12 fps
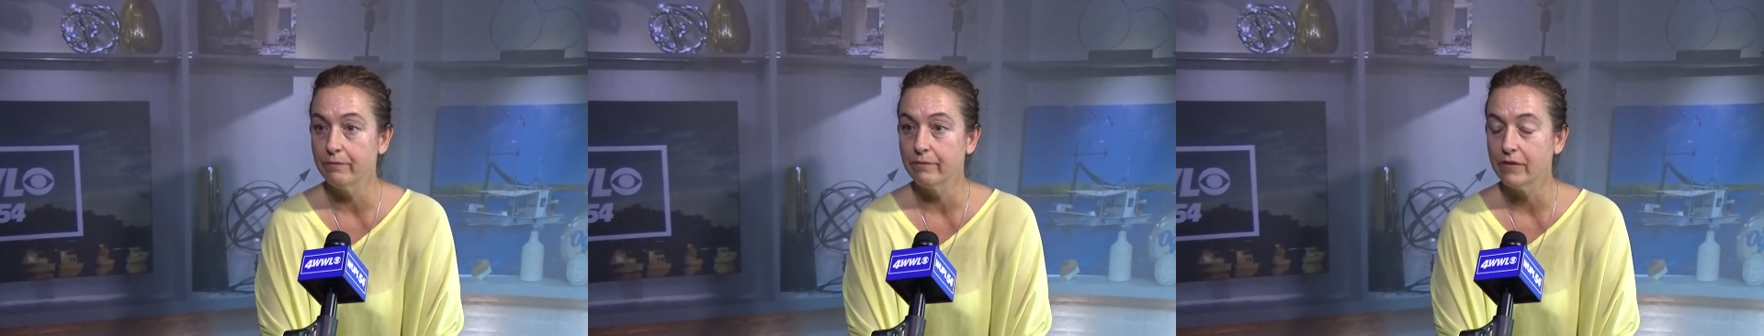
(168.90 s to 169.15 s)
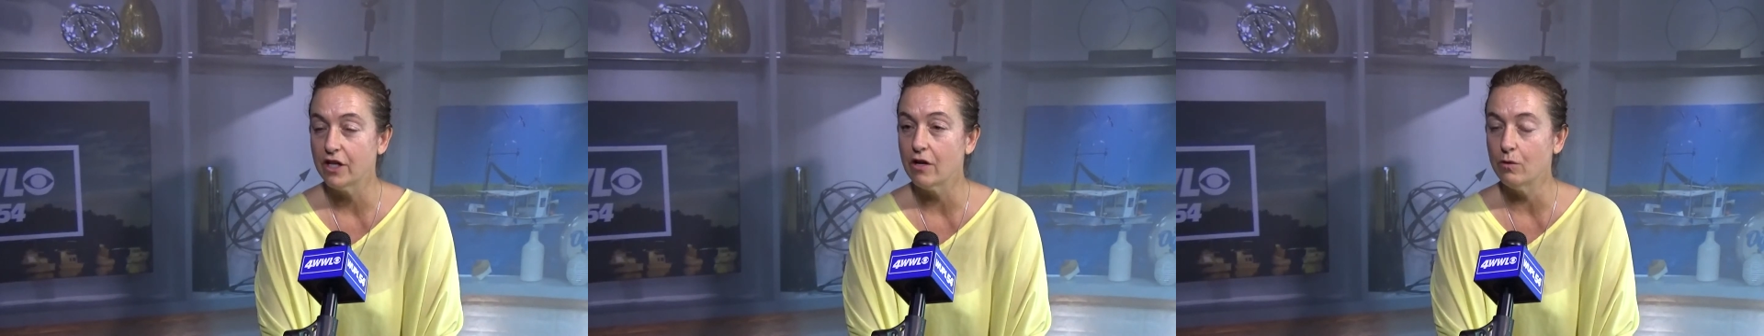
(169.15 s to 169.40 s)

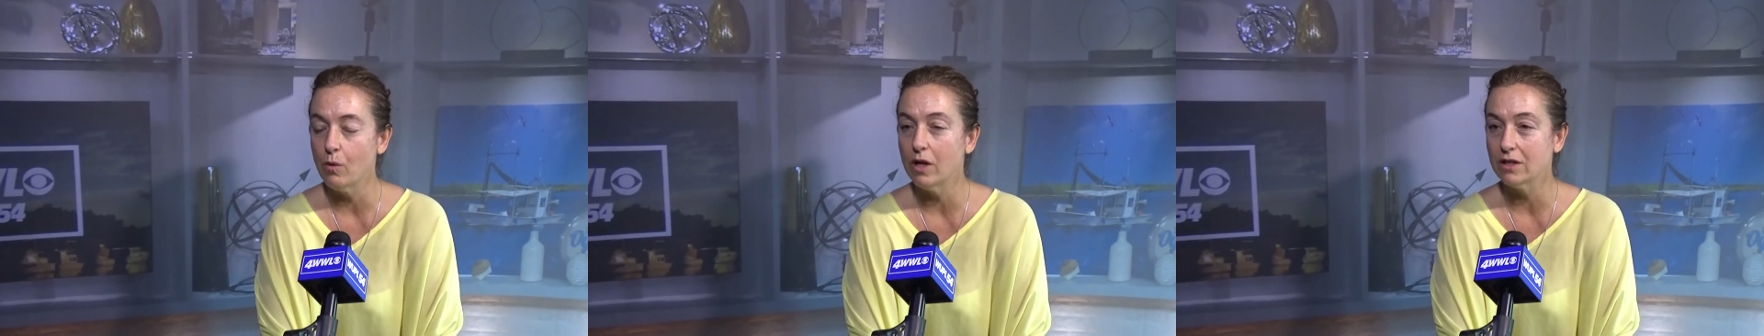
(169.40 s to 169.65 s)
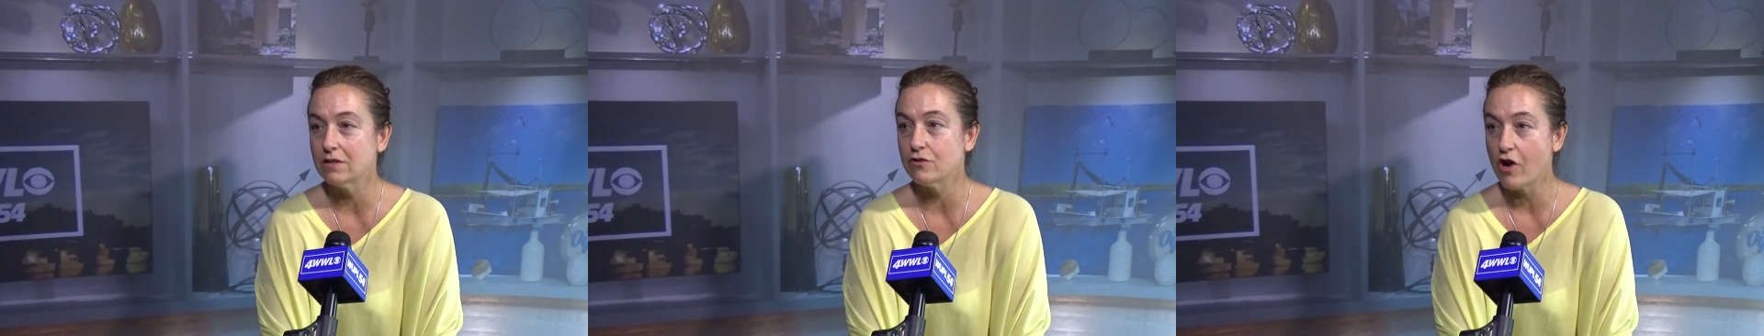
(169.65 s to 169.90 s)
New
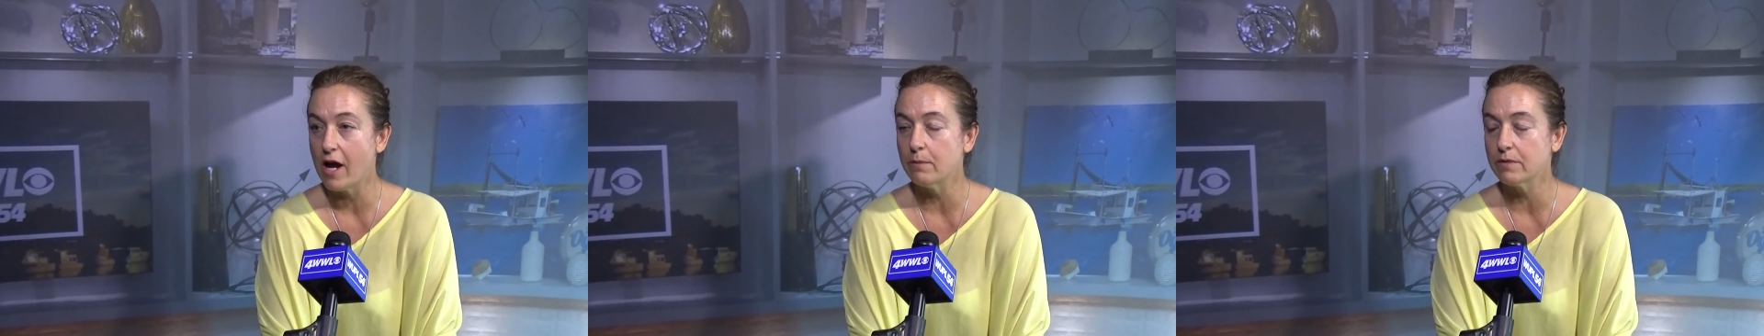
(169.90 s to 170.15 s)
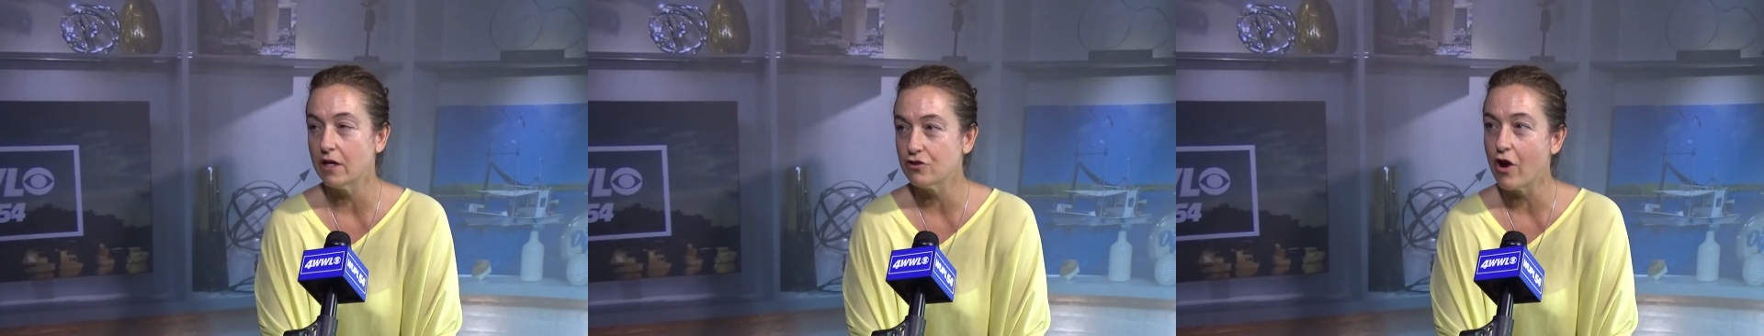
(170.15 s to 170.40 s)
Orleans
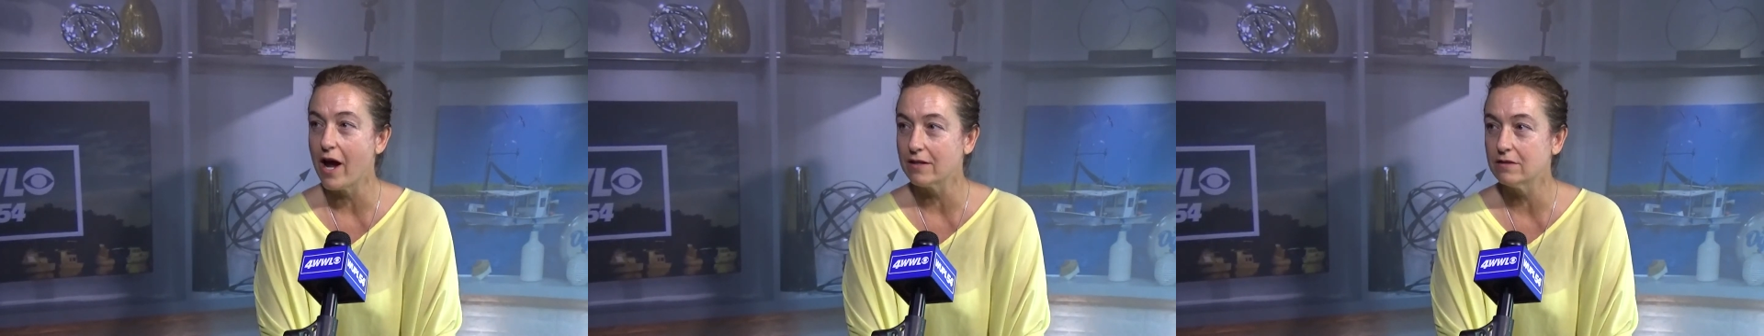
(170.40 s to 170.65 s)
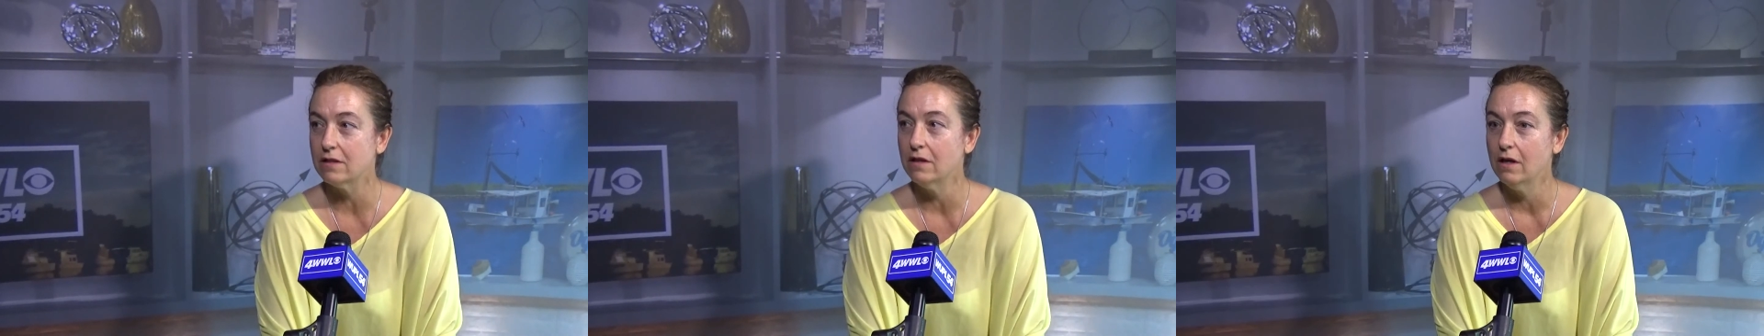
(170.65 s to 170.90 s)

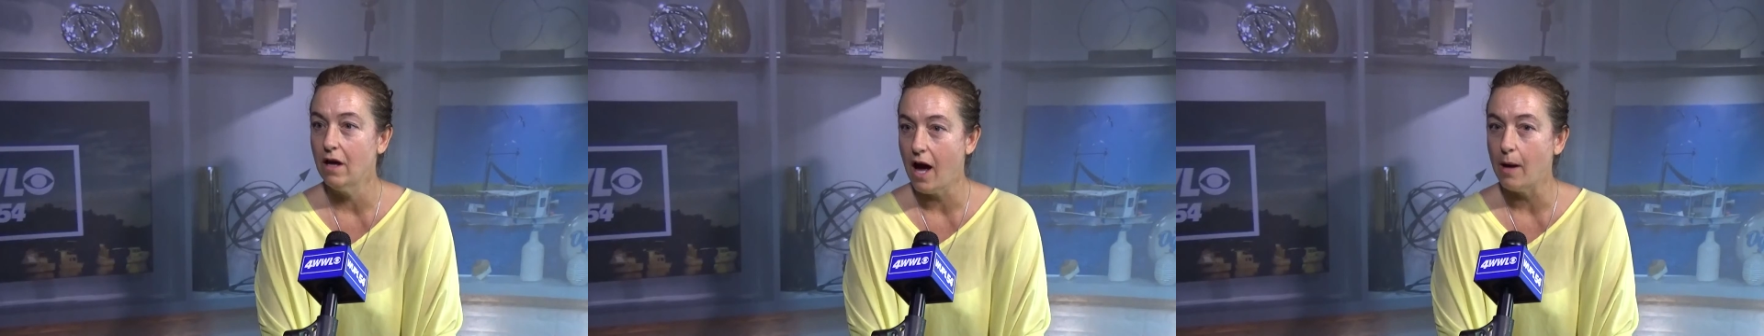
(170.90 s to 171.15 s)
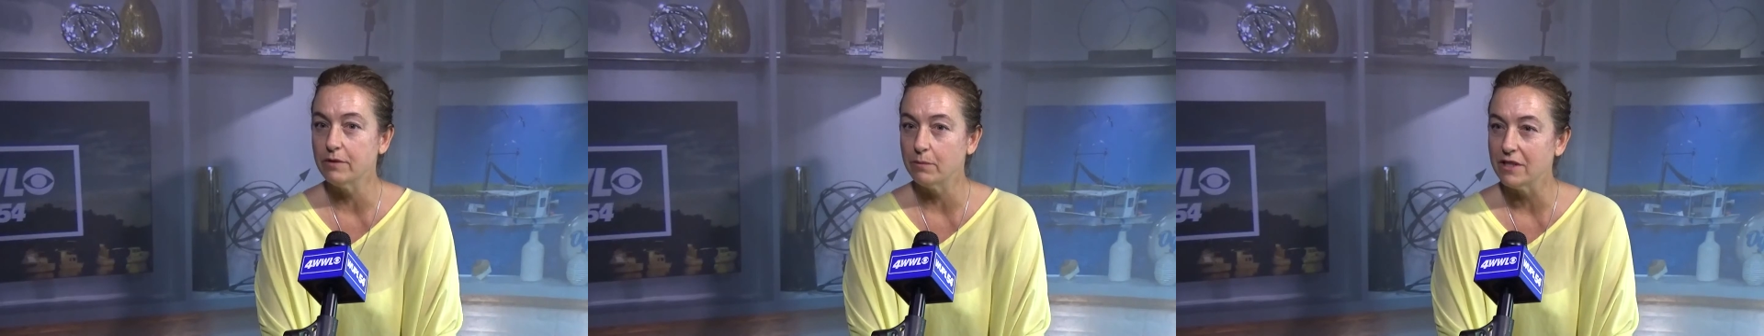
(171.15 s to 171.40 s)
attracts
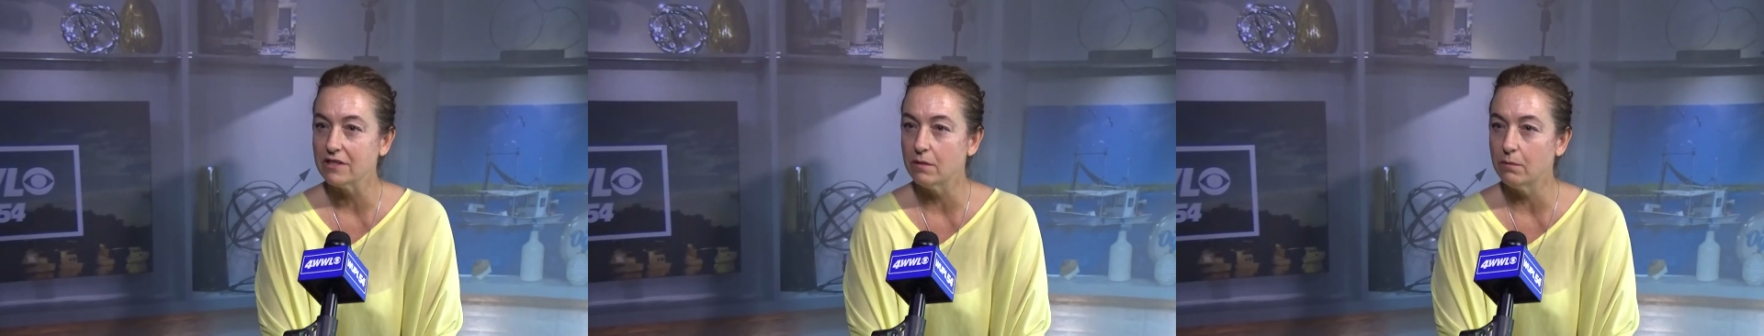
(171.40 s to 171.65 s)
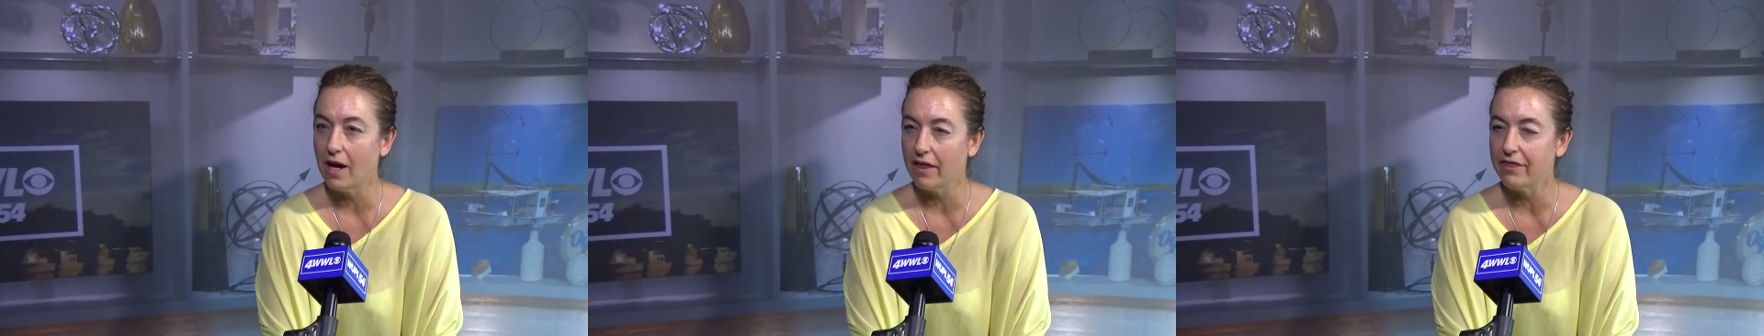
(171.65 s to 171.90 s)

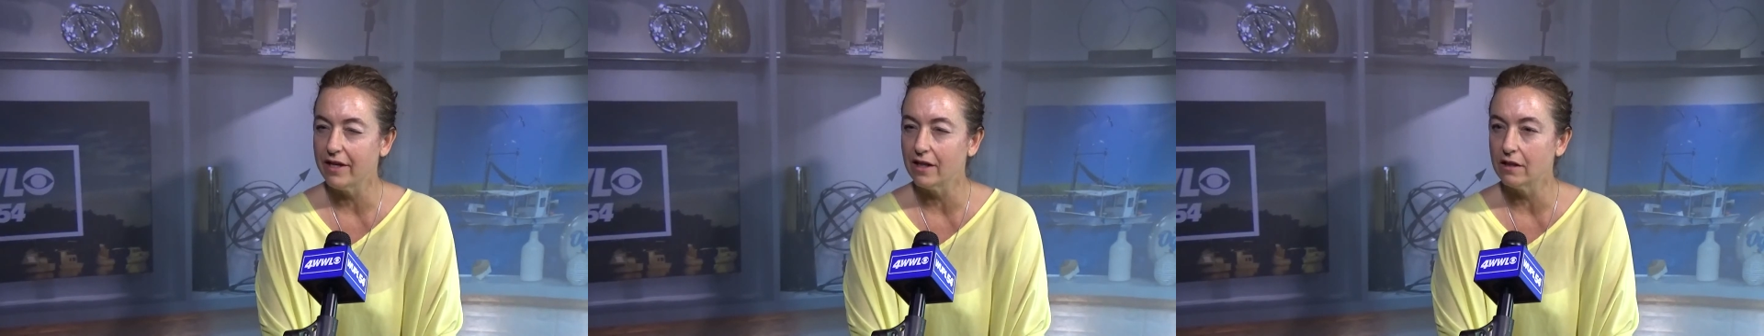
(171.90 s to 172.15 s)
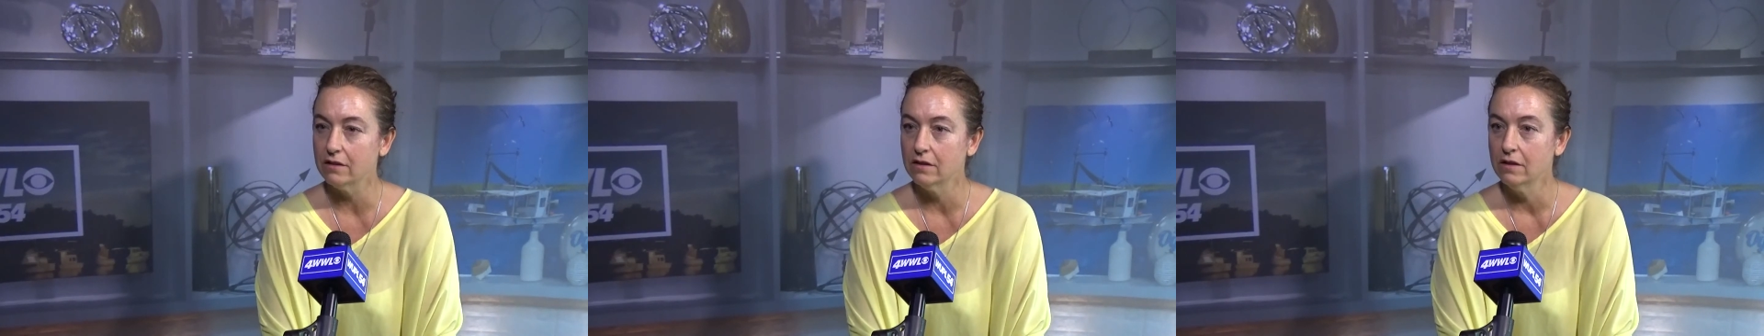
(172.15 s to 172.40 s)
optimism, I think.